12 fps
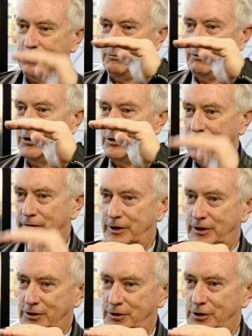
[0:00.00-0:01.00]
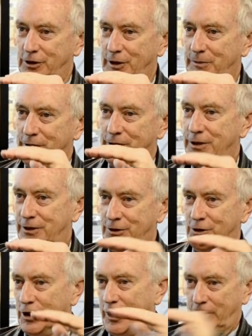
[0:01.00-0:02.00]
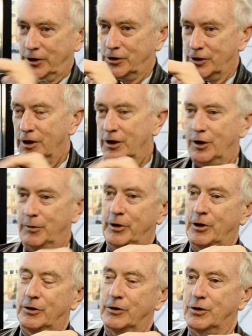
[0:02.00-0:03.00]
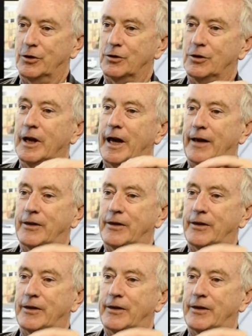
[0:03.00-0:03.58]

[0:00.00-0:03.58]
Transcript: so the ratio of debt to GDP didn't change, it went horizontal.